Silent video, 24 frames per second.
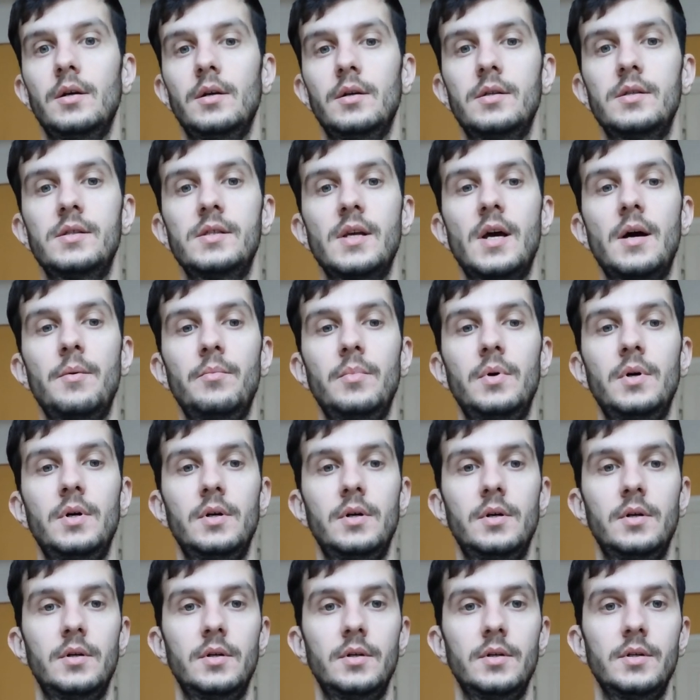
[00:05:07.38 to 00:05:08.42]
some
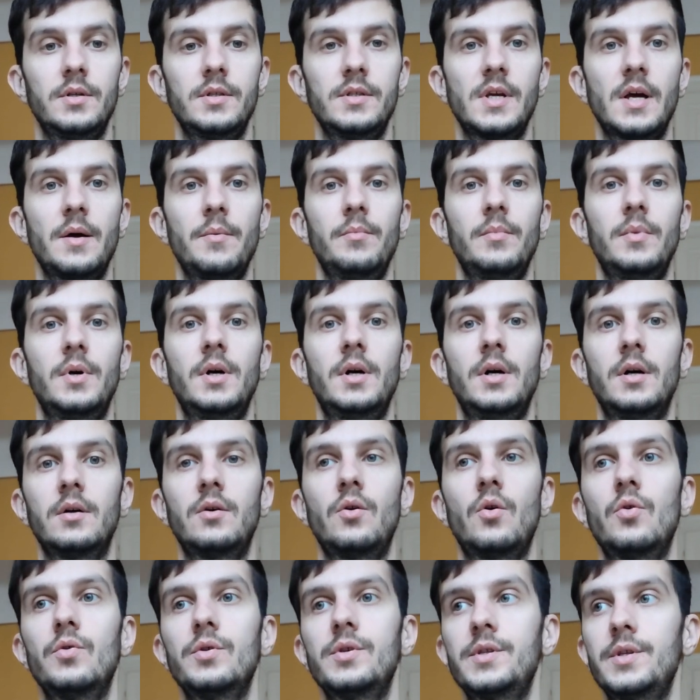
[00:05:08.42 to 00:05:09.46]

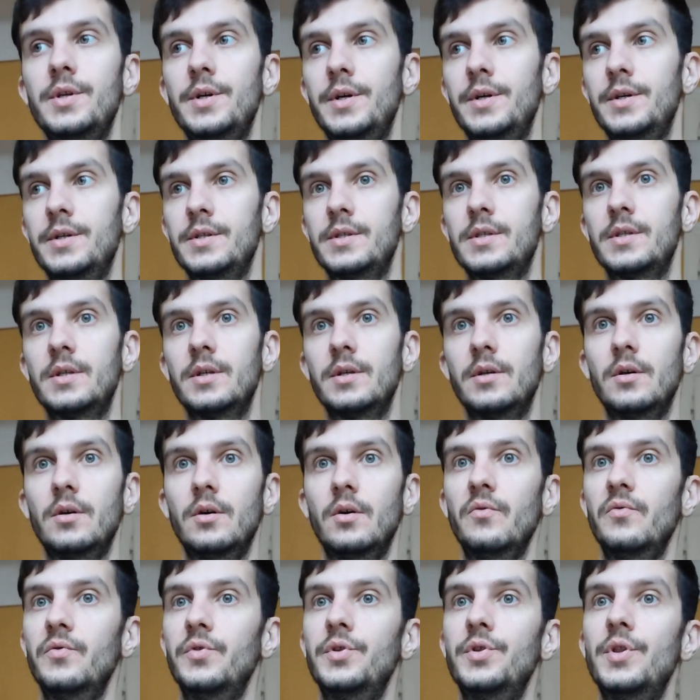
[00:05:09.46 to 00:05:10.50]
concerns
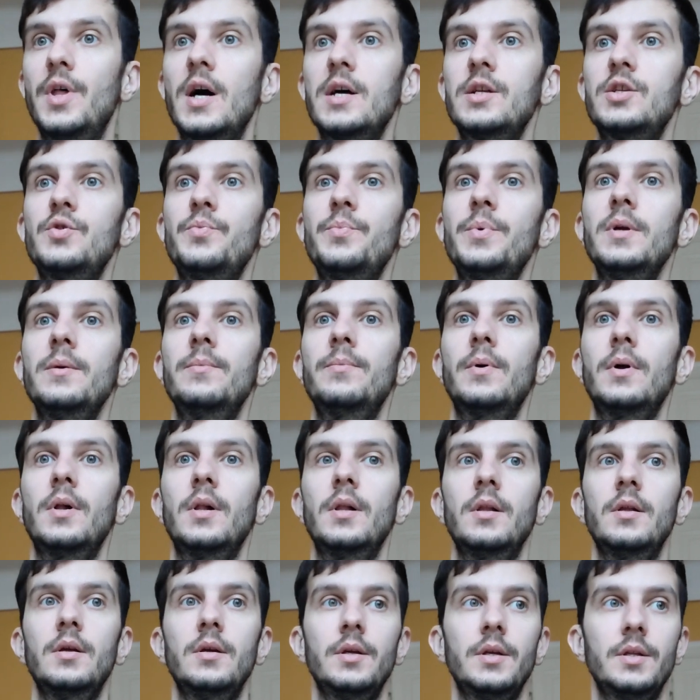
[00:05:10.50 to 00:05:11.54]
of the Dutch
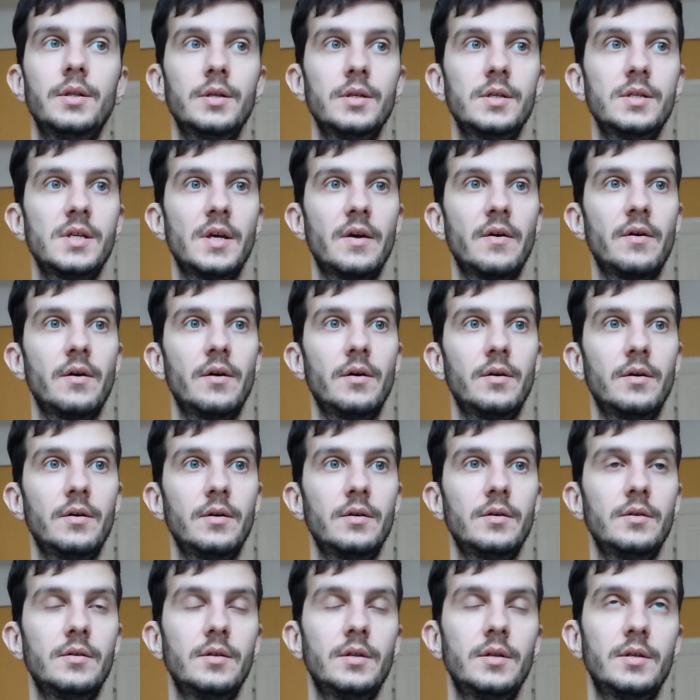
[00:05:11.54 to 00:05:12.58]
people in the
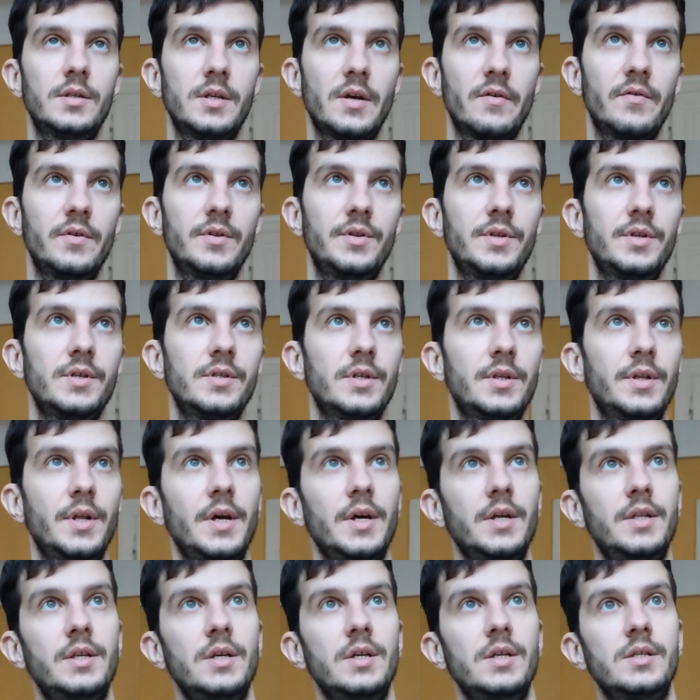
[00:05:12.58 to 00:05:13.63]
70s and
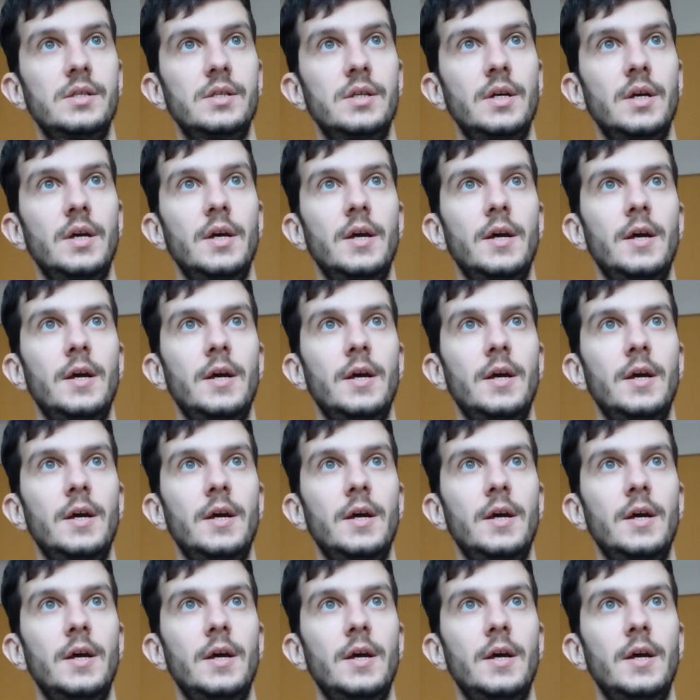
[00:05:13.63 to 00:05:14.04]
80s.